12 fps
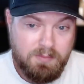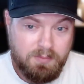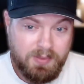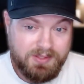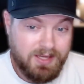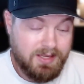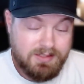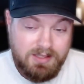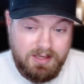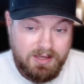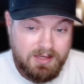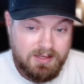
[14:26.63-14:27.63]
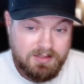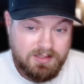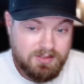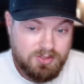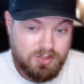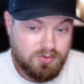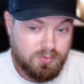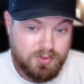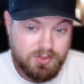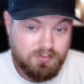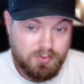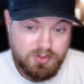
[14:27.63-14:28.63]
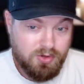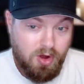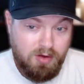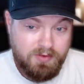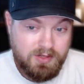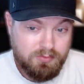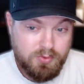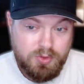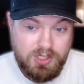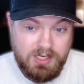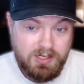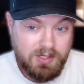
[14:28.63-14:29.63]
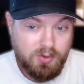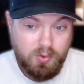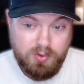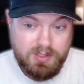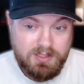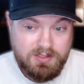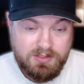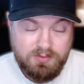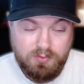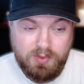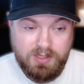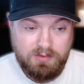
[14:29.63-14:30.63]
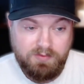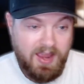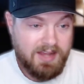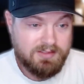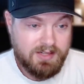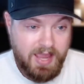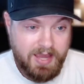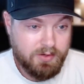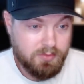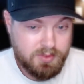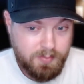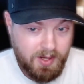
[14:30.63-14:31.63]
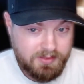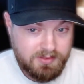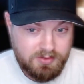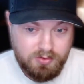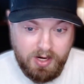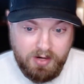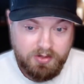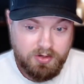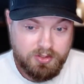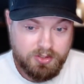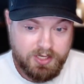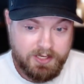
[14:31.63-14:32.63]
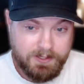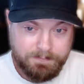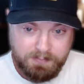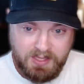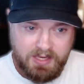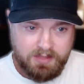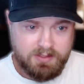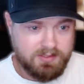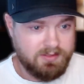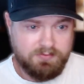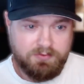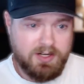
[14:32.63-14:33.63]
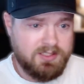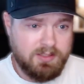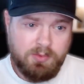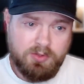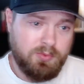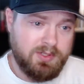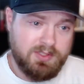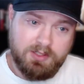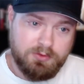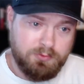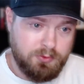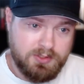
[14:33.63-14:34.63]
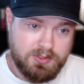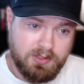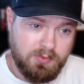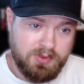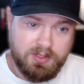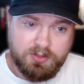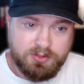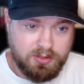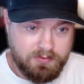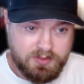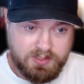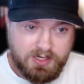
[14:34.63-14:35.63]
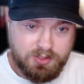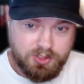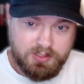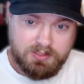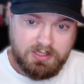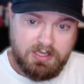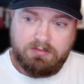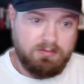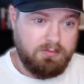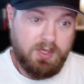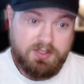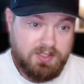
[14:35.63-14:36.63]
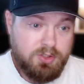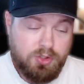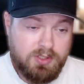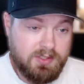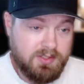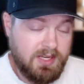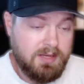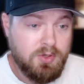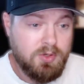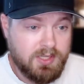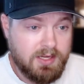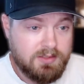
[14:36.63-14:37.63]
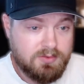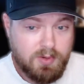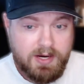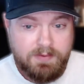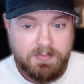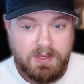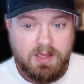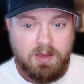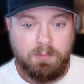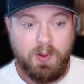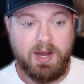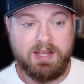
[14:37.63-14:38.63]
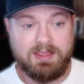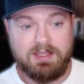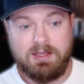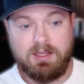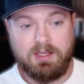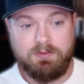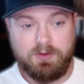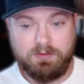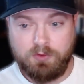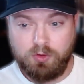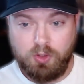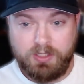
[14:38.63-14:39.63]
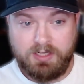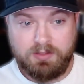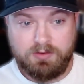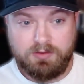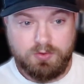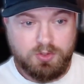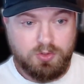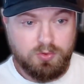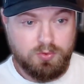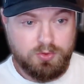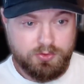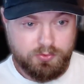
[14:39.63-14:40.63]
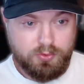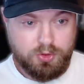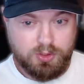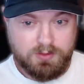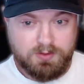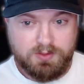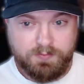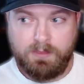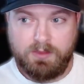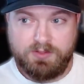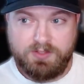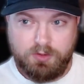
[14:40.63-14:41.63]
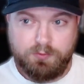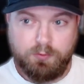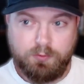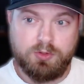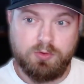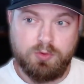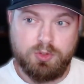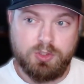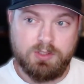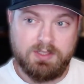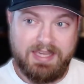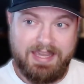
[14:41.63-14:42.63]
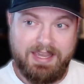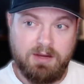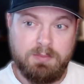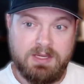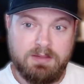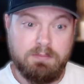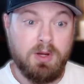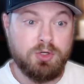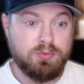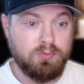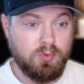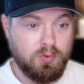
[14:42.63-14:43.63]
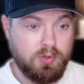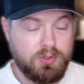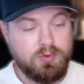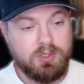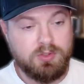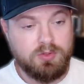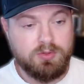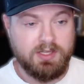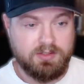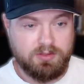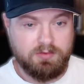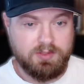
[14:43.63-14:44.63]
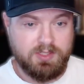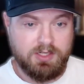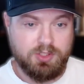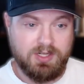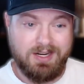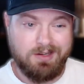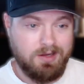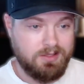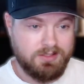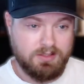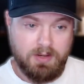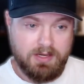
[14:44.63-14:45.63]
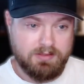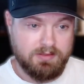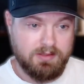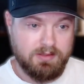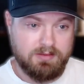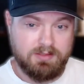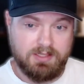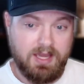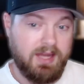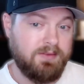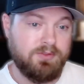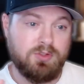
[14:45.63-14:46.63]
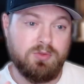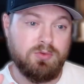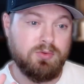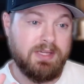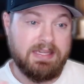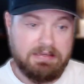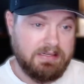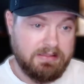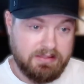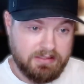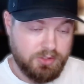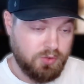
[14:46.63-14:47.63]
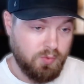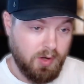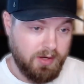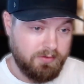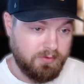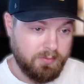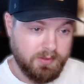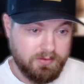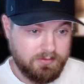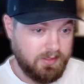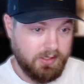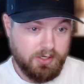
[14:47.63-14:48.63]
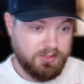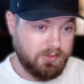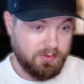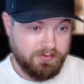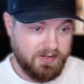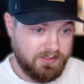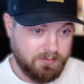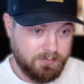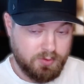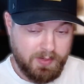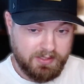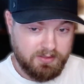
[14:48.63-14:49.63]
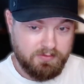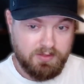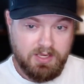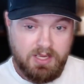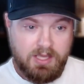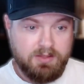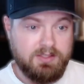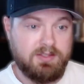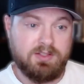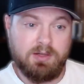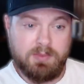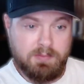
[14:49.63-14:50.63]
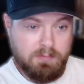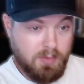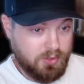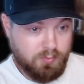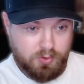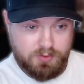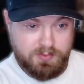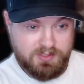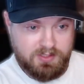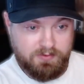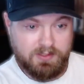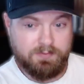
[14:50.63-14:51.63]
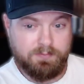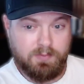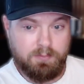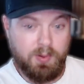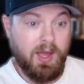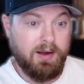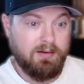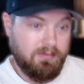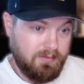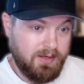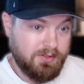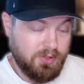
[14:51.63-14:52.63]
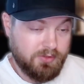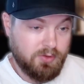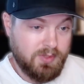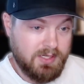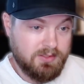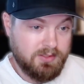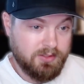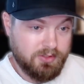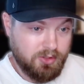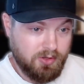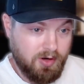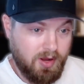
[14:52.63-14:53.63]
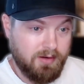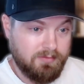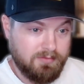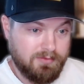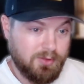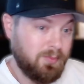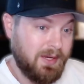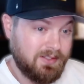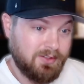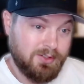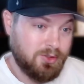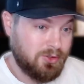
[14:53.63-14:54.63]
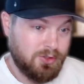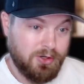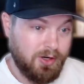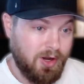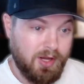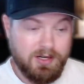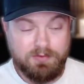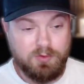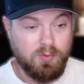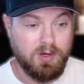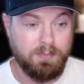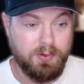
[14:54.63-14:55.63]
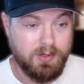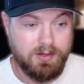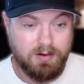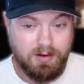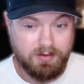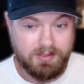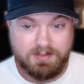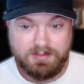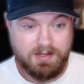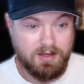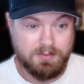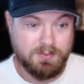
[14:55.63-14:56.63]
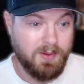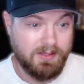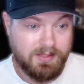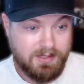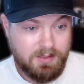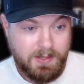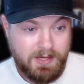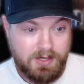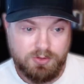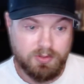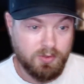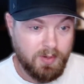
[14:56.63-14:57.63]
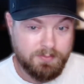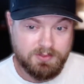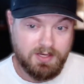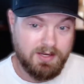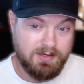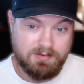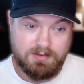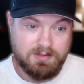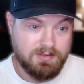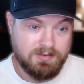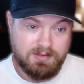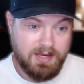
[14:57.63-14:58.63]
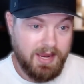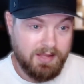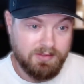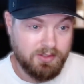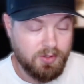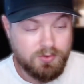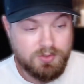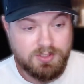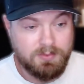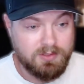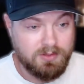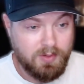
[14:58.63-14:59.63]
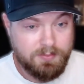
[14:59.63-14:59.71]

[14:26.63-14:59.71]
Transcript: But the idea is it's just resolving routine inquiries with fast and accurate responses grounded on your data. And this is very similar to what Salesforce has done with their service agent. essentially the same use case, right? But I think if you're looking at those two solutions, the Salesforce solution can be much more. You can use that service agent and customize it to kind of do anything that you want from a customer facing perspective. This is going to be much more specific, but it's also easier to turn on. You basically just turn it on. And if you want to put it on, let's say, a HubSpot landing page or on your website, you just add the code snippet to the